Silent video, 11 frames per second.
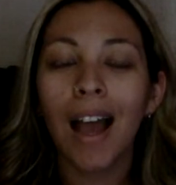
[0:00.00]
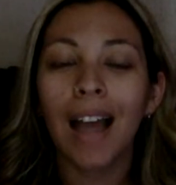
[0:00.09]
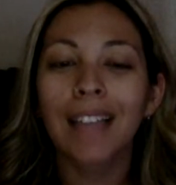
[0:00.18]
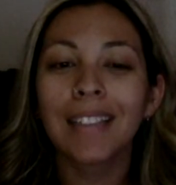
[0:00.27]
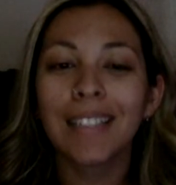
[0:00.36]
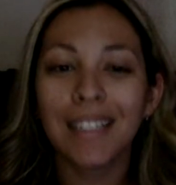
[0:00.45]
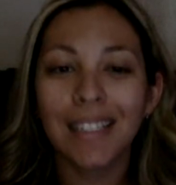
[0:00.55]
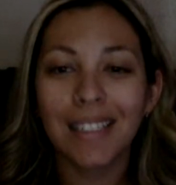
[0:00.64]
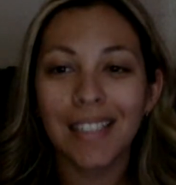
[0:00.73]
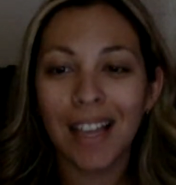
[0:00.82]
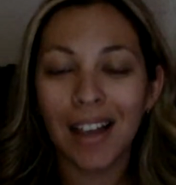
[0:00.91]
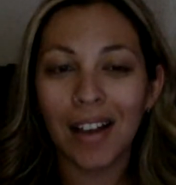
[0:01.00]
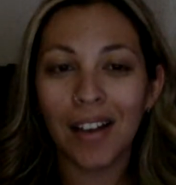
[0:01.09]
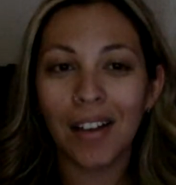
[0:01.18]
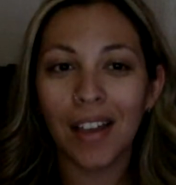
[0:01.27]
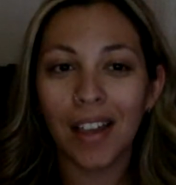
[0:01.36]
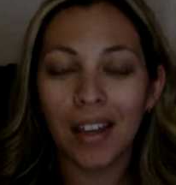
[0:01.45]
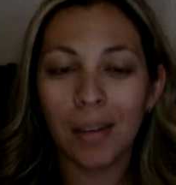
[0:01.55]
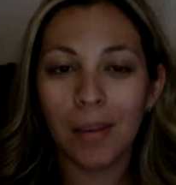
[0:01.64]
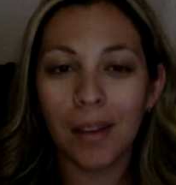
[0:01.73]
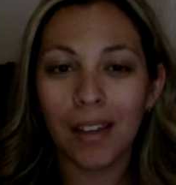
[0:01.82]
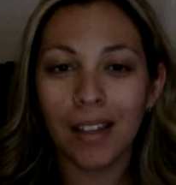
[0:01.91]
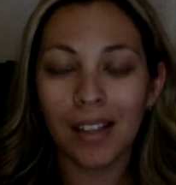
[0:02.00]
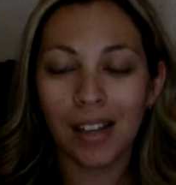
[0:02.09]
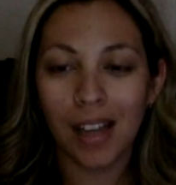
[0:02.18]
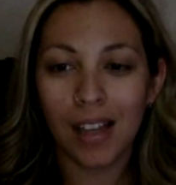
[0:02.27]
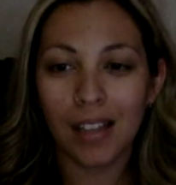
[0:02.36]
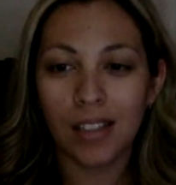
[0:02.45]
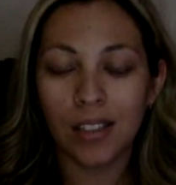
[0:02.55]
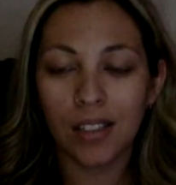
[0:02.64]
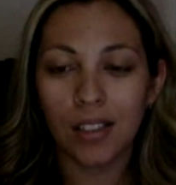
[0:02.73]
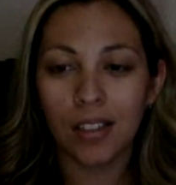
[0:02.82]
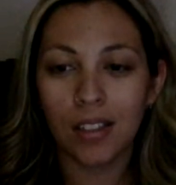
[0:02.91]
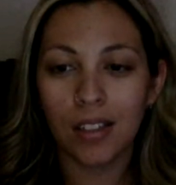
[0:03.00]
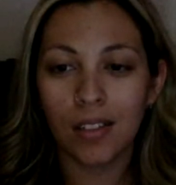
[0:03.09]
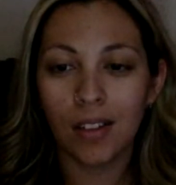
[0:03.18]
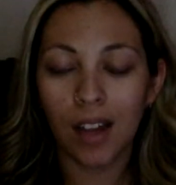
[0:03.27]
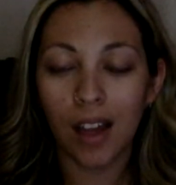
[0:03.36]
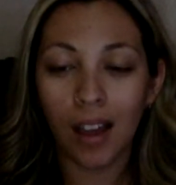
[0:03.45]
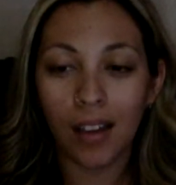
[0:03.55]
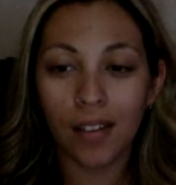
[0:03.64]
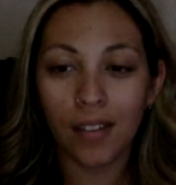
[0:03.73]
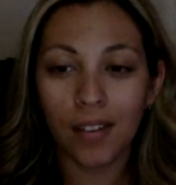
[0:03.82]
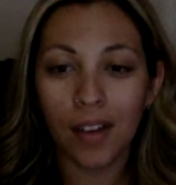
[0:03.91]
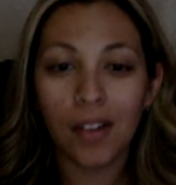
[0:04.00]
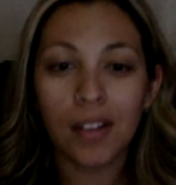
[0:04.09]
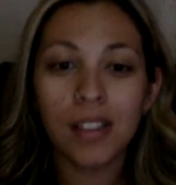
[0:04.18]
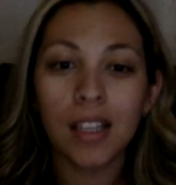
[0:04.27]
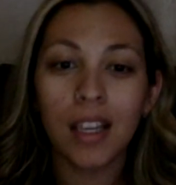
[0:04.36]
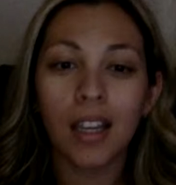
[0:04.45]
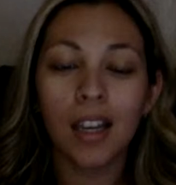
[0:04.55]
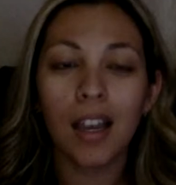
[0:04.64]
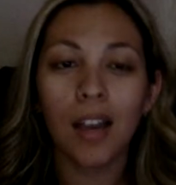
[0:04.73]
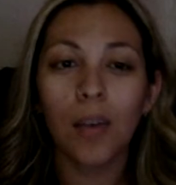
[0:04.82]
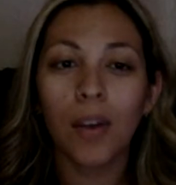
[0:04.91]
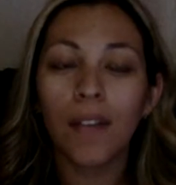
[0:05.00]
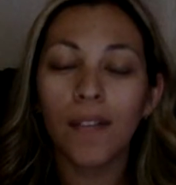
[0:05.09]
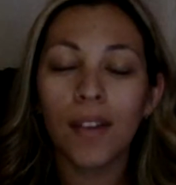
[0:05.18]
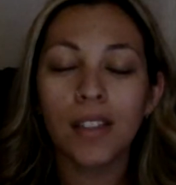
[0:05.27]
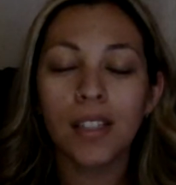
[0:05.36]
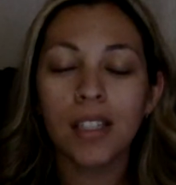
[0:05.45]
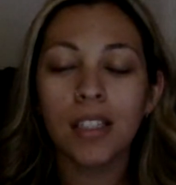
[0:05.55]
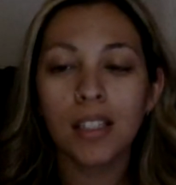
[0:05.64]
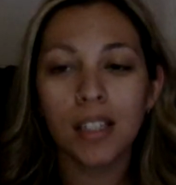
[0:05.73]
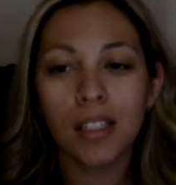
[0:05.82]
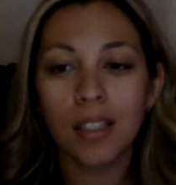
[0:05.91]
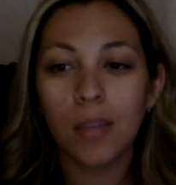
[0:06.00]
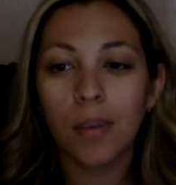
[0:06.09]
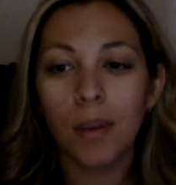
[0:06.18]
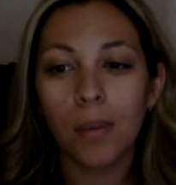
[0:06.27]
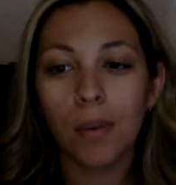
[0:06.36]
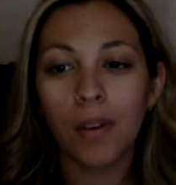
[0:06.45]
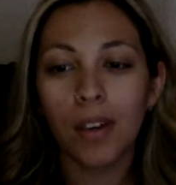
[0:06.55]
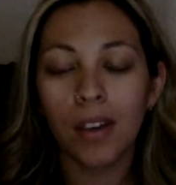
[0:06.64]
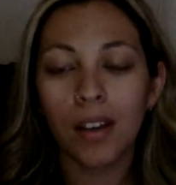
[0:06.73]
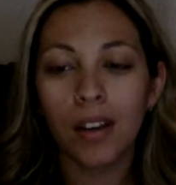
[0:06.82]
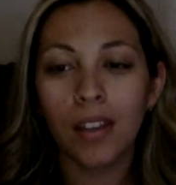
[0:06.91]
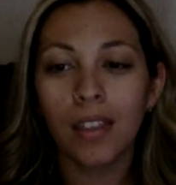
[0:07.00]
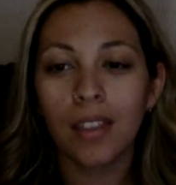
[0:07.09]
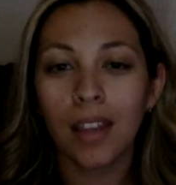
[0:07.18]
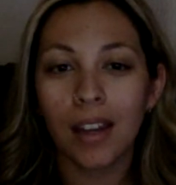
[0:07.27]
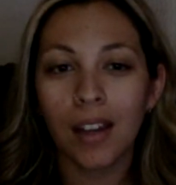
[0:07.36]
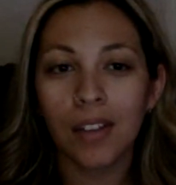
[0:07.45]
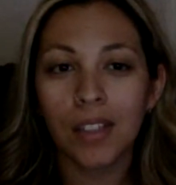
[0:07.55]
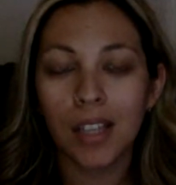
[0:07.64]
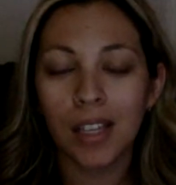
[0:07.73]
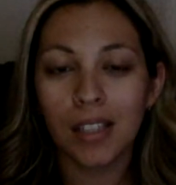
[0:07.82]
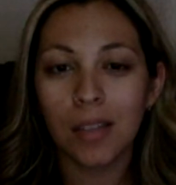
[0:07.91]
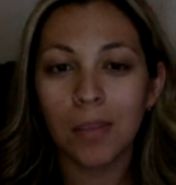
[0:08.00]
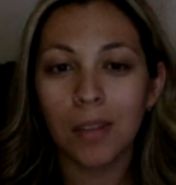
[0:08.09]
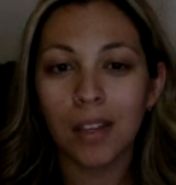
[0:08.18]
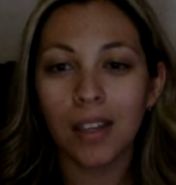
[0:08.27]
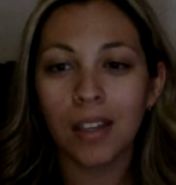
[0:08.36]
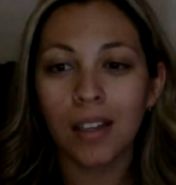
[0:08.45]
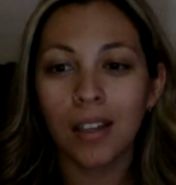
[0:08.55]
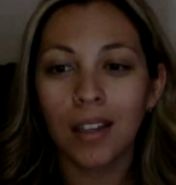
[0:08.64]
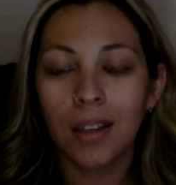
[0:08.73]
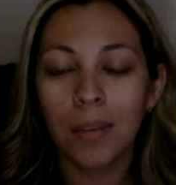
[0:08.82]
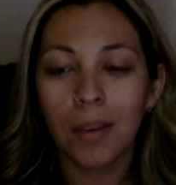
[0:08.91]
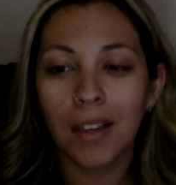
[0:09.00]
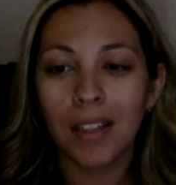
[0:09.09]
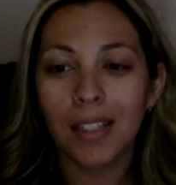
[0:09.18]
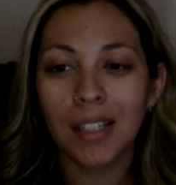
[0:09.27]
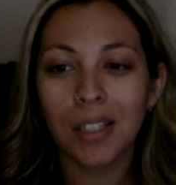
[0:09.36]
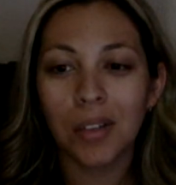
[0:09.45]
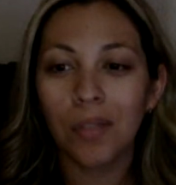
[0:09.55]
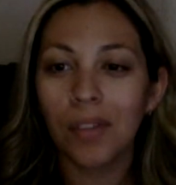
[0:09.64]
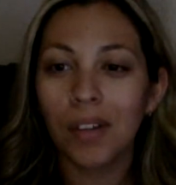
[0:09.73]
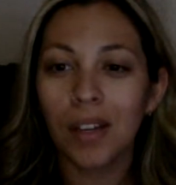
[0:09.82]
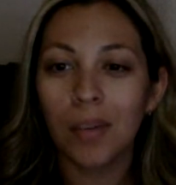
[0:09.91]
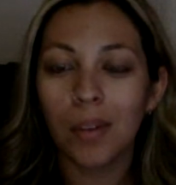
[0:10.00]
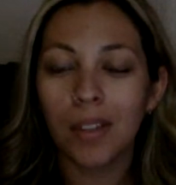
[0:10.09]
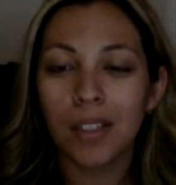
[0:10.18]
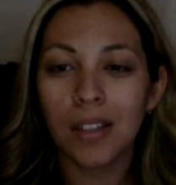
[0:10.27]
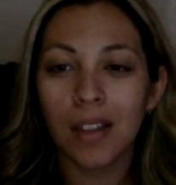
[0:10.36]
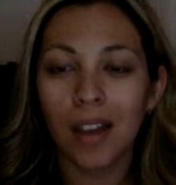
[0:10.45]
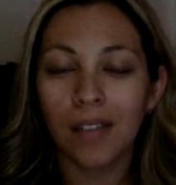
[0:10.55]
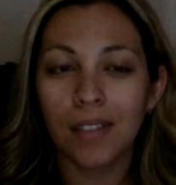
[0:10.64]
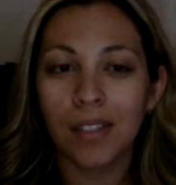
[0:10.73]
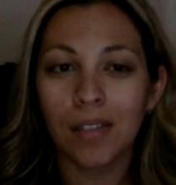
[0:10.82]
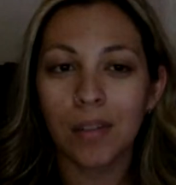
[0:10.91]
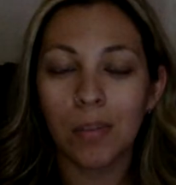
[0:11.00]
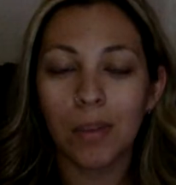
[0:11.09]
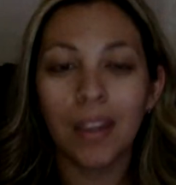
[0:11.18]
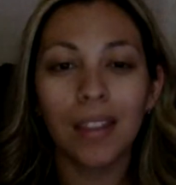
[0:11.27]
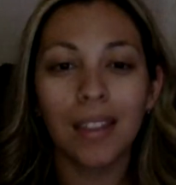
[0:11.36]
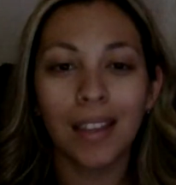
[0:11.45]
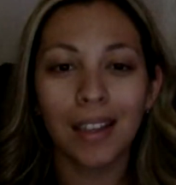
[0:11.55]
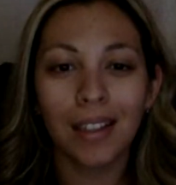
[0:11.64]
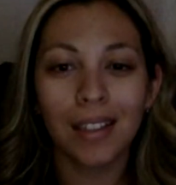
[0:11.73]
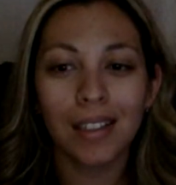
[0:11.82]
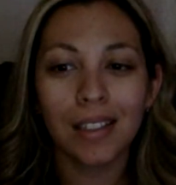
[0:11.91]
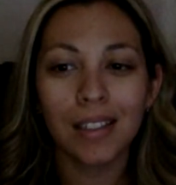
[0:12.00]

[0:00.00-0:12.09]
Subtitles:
I didn't tell anybody in the last live. I was like, if I see 60 people here, then I'll say something because I don't really want to have to repeat things.